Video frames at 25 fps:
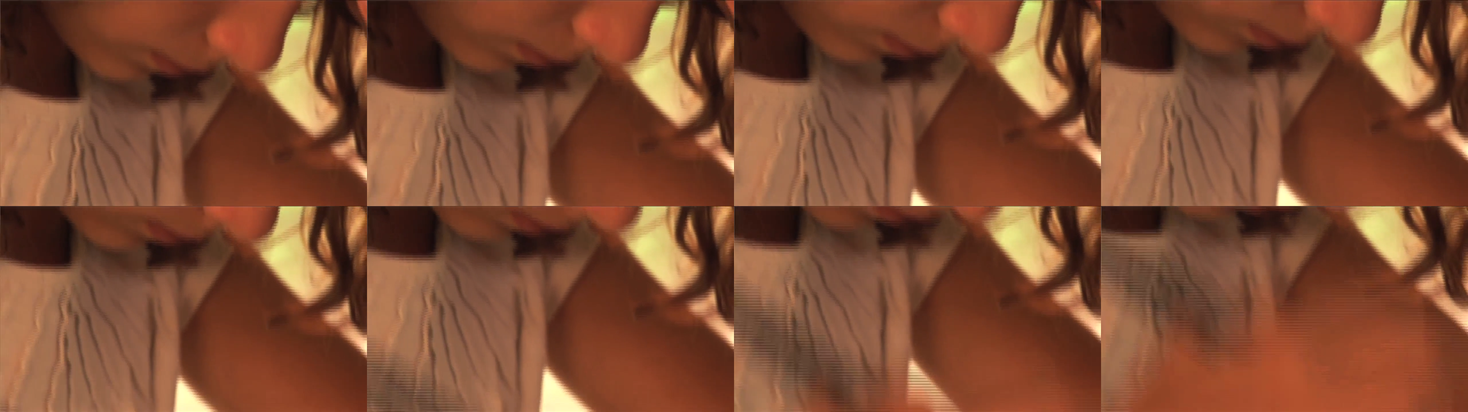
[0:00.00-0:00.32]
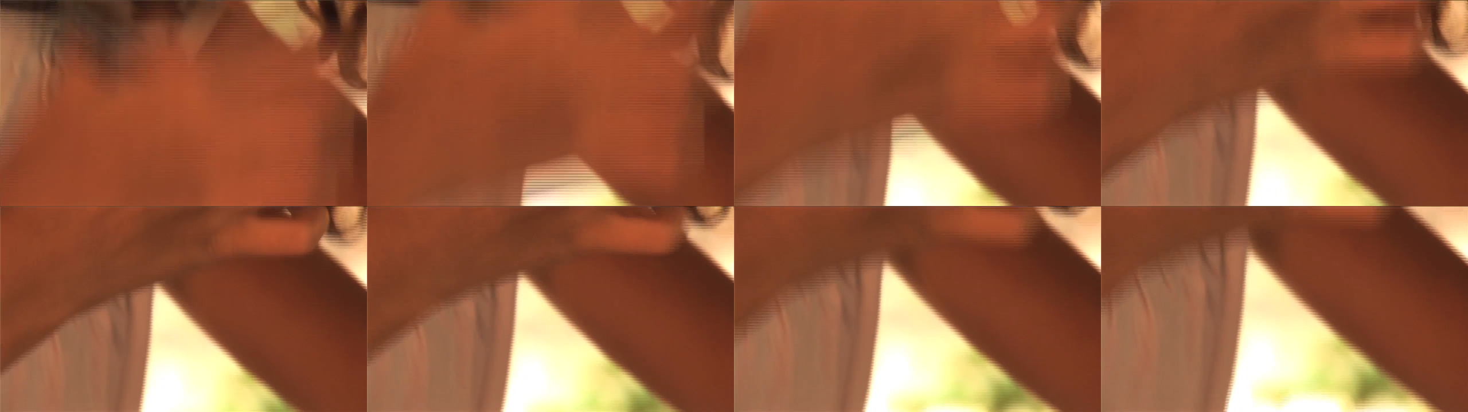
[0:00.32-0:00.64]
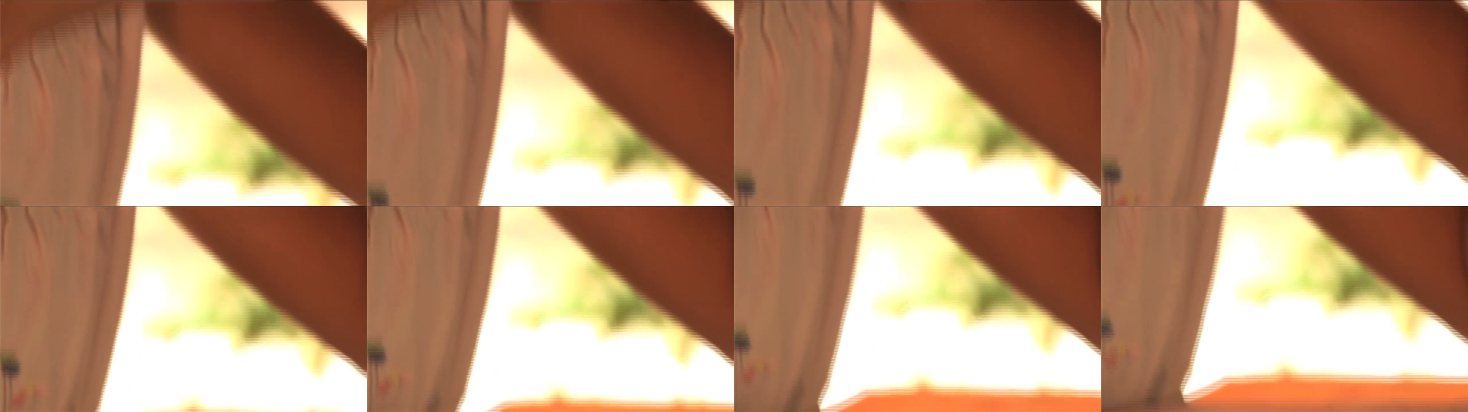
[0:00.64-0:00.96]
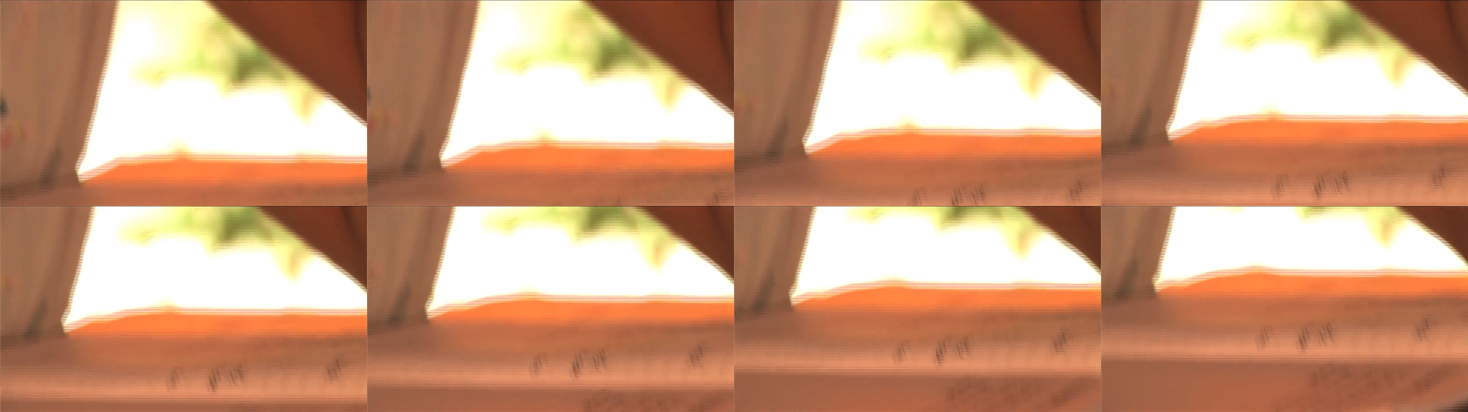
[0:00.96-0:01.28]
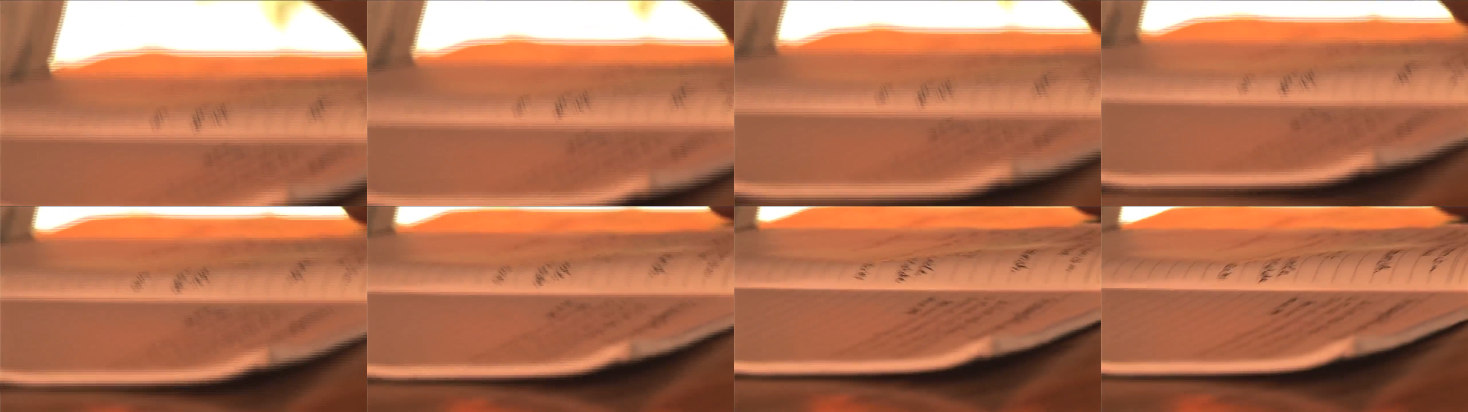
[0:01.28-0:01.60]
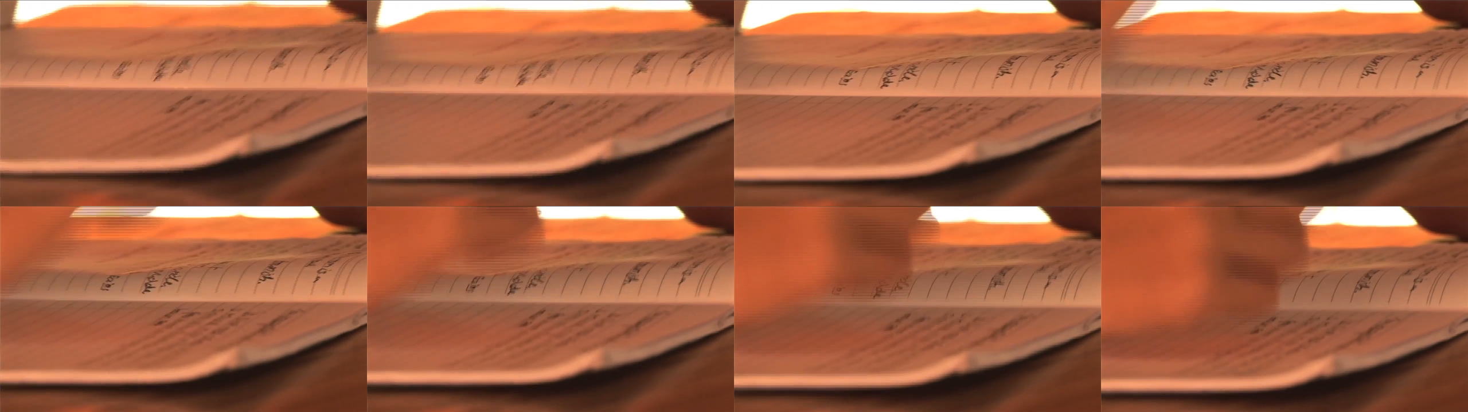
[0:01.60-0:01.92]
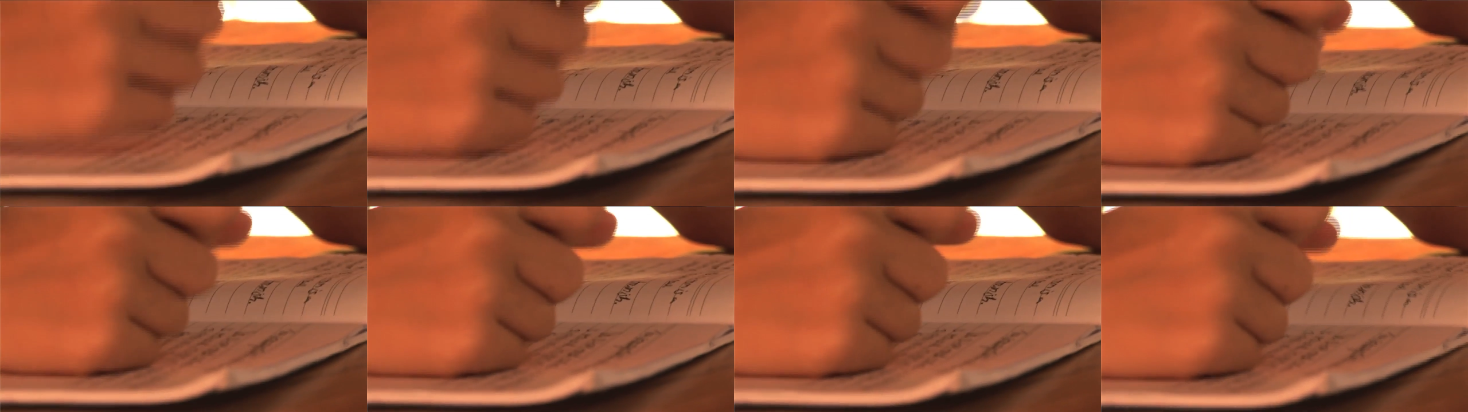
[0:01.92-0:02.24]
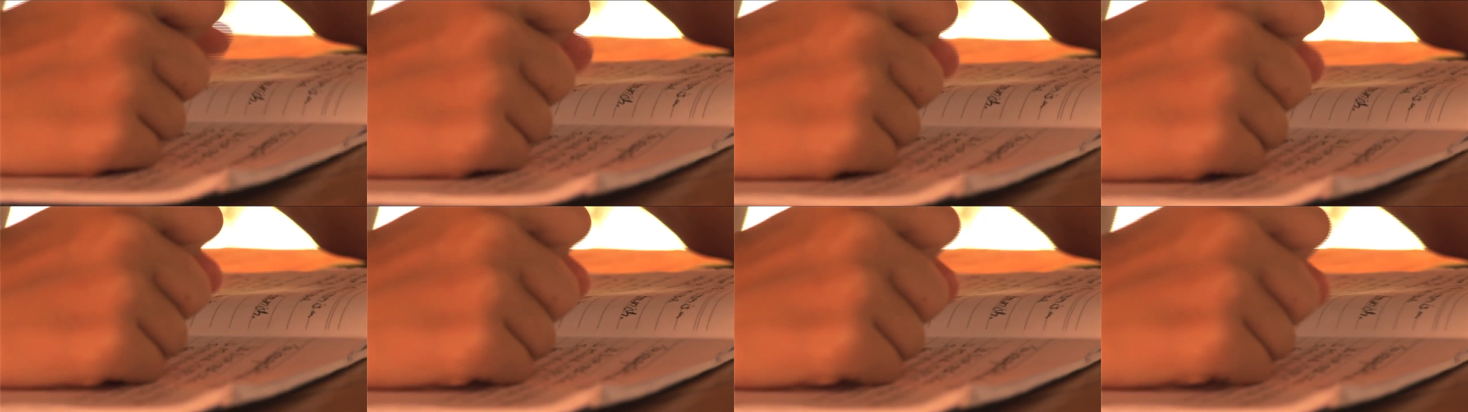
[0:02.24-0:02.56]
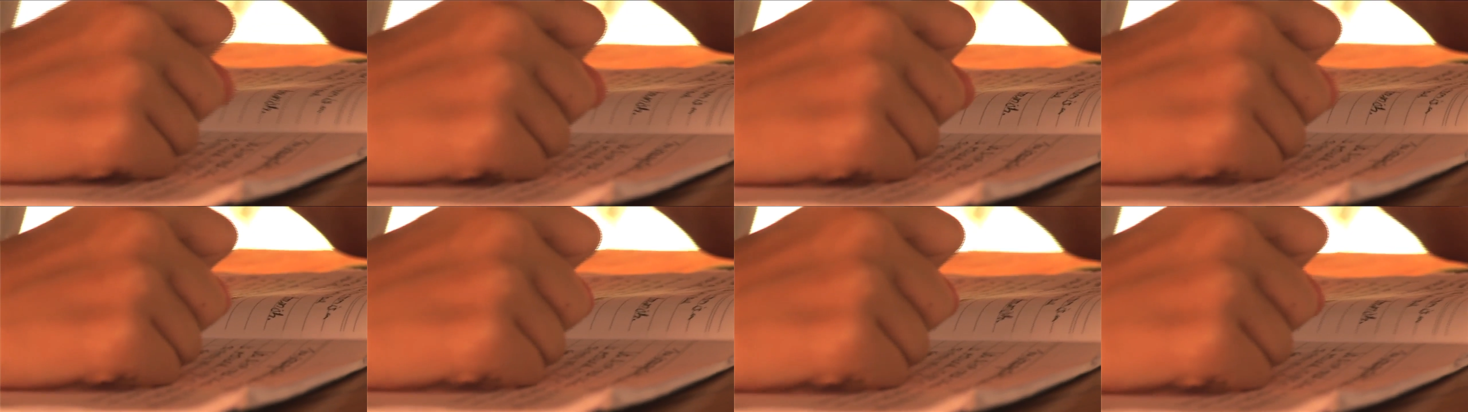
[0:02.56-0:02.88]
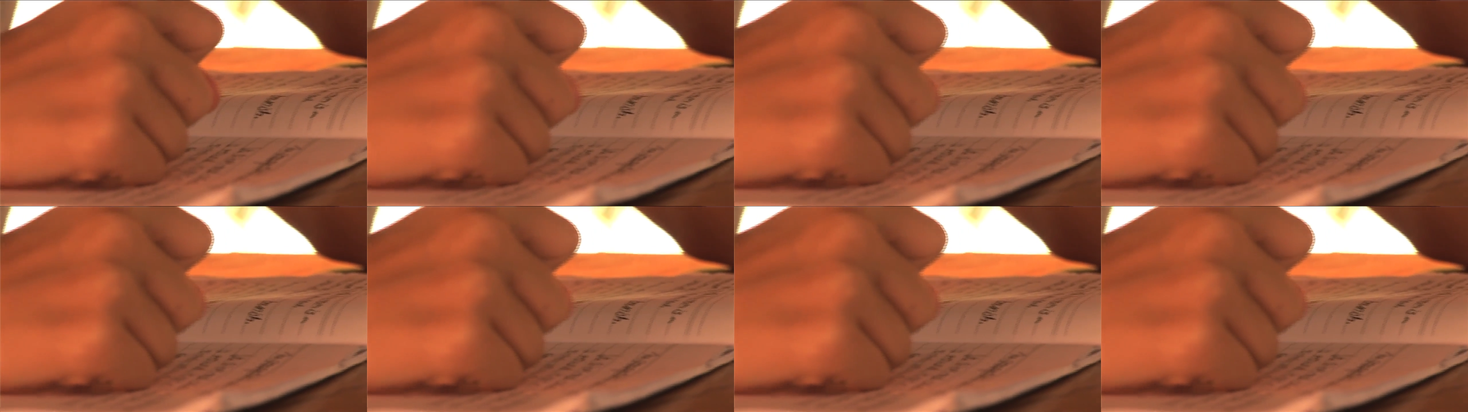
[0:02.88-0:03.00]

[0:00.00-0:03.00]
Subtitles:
Nobody's mouth can be seen.